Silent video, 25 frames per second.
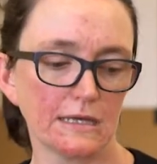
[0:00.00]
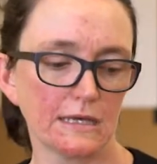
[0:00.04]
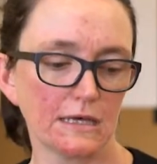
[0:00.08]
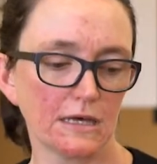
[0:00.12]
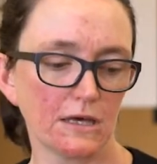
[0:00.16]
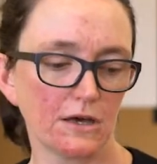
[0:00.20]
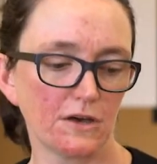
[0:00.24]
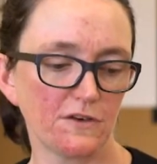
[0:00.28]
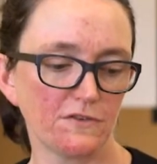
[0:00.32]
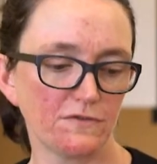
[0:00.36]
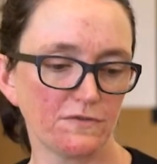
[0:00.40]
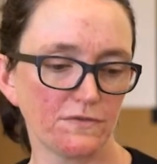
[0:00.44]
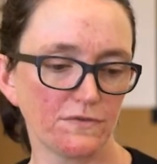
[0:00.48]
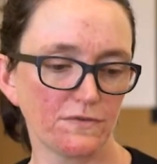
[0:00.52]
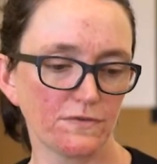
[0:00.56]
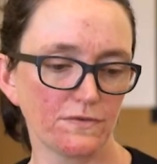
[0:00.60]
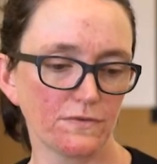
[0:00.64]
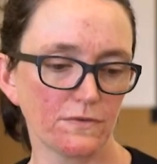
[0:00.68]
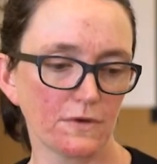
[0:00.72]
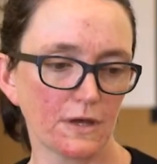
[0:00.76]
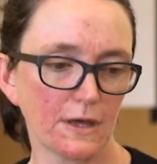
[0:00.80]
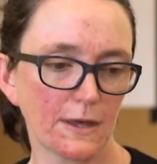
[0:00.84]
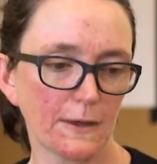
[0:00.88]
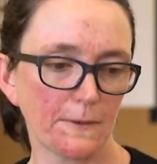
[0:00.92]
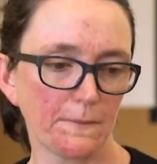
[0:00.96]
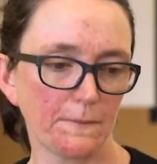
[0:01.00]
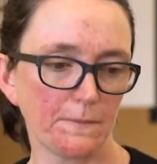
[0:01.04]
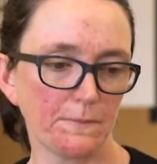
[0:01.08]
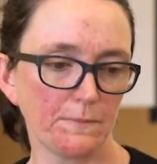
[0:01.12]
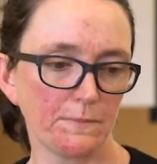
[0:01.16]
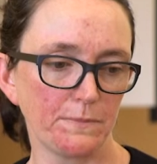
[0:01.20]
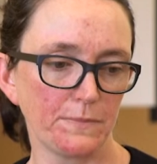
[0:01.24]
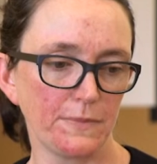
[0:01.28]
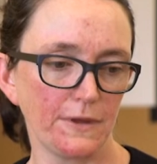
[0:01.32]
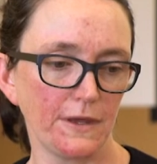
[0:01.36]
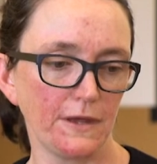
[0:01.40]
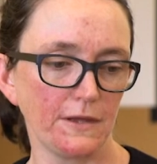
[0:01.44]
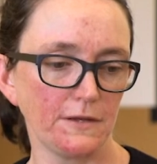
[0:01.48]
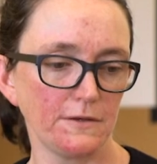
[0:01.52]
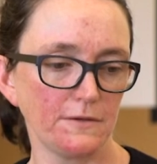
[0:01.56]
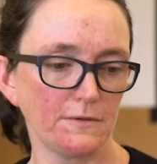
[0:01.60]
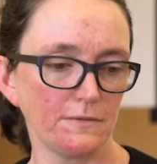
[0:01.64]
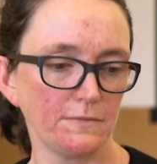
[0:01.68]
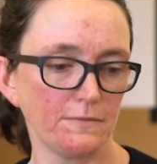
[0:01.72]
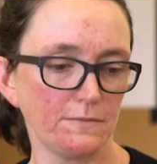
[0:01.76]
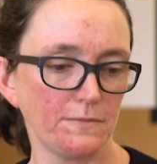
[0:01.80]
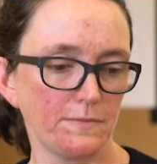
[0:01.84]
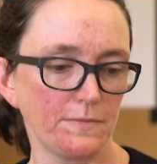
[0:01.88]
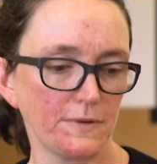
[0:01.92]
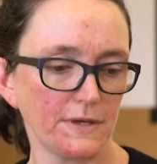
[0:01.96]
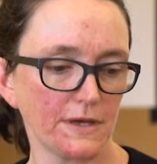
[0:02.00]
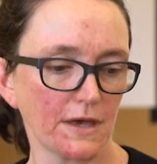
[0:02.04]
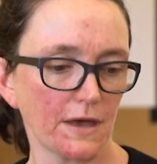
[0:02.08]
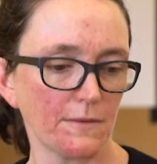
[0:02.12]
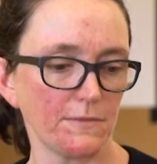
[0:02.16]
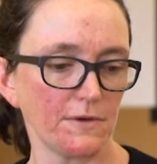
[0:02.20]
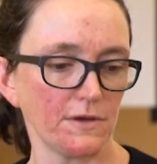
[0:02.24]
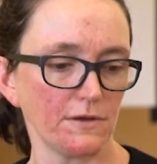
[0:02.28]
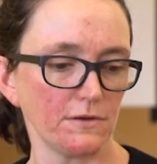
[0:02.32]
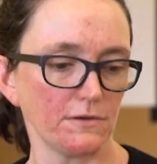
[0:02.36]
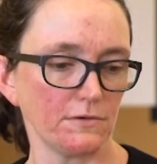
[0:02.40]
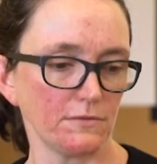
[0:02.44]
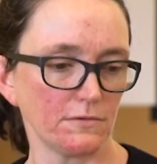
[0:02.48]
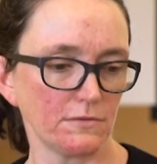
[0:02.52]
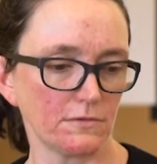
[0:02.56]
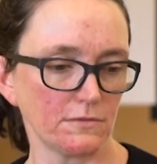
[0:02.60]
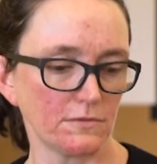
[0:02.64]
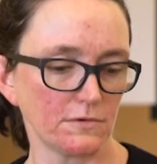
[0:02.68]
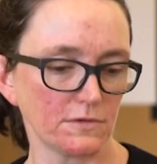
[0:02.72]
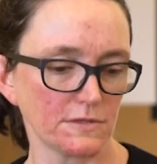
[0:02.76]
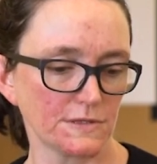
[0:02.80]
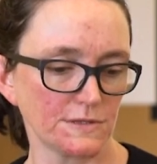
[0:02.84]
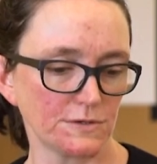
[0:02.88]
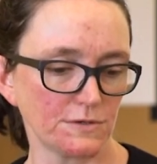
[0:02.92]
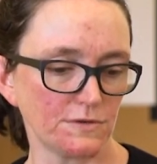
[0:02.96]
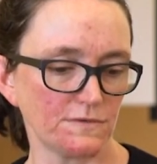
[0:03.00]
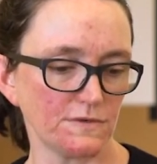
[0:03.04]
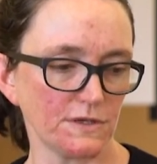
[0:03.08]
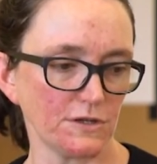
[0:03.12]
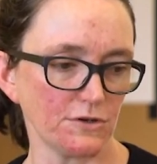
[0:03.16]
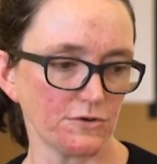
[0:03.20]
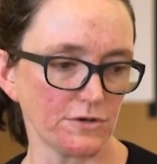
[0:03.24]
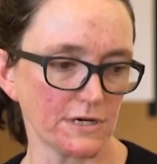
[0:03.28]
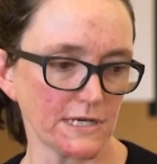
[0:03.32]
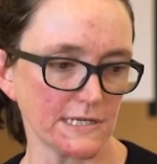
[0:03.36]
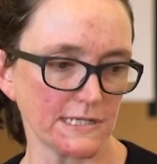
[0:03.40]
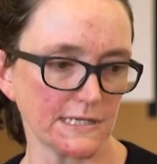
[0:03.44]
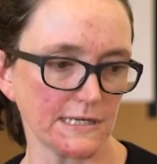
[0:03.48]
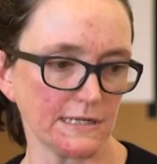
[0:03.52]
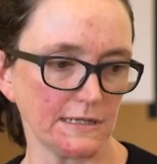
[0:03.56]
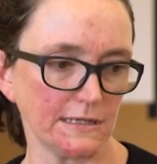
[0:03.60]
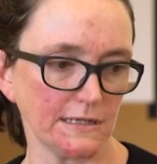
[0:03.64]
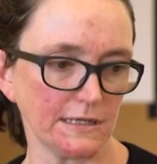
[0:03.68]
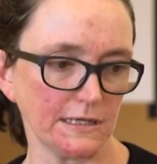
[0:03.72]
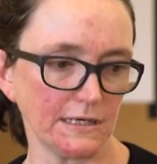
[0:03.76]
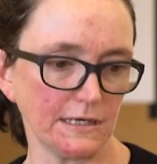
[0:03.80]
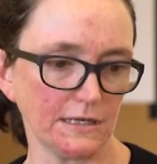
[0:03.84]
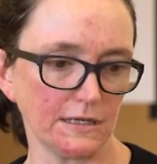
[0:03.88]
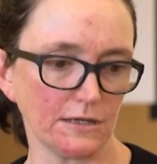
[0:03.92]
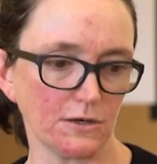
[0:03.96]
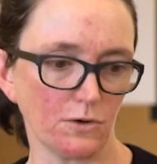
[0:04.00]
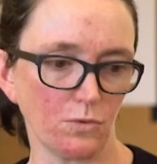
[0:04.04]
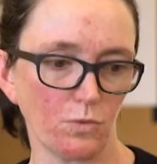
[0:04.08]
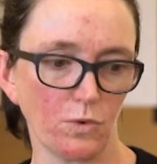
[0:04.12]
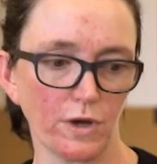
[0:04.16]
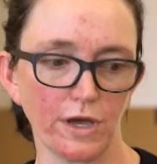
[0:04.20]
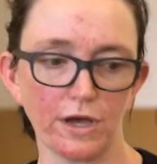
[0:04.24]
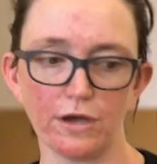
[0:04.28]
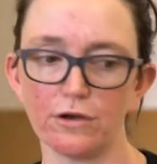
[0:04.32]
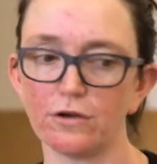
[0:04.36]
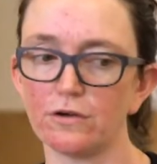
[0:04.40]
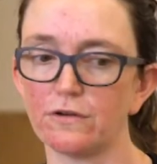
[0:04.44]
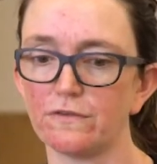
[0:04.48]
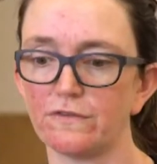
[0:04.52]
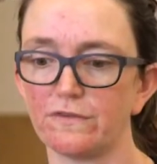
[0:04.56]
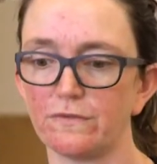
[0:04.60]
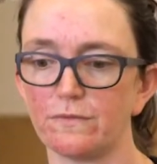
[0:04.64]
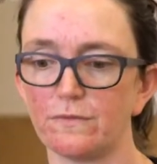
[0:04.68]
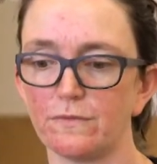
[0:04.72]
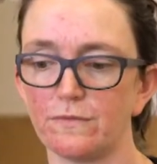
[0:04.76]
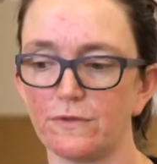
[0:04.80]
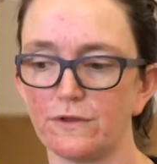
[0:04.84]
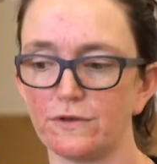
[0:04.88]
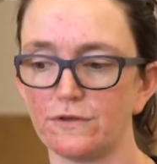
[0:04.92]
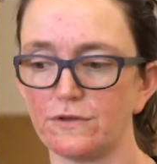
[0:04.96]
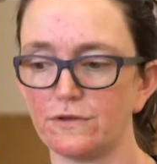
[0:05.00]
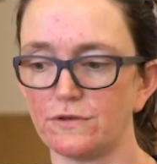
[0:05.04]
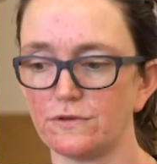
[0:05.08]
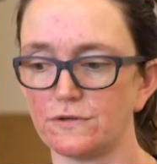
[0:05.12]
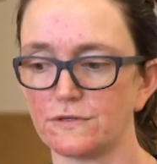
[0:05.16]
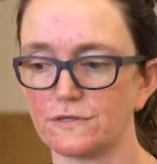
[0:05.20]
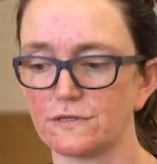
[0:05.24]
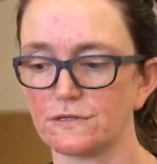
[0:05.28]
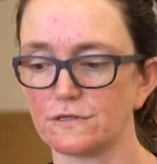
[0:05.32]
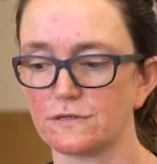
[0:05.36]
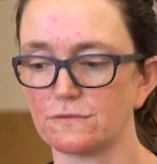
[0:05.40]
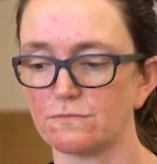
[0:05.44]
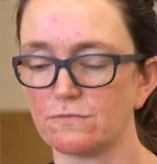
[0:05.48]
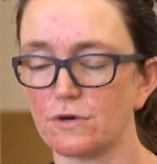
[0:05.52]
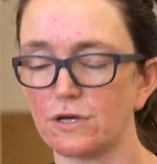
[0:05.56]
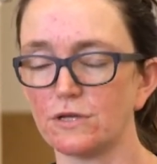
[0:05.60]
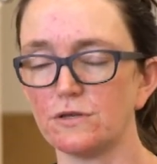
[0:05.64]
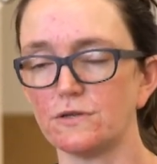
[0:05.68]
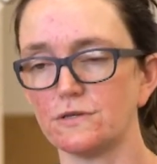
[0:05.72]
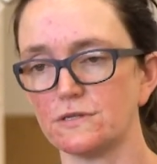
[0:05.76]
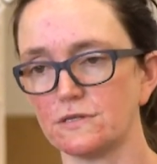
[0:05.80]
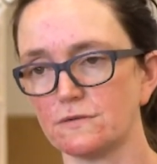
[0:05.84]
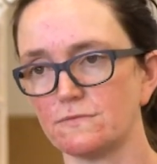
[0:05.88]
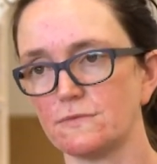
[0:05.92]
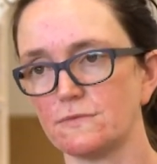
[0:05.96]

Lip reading: I've been becoming sort of increasingly aware of my use of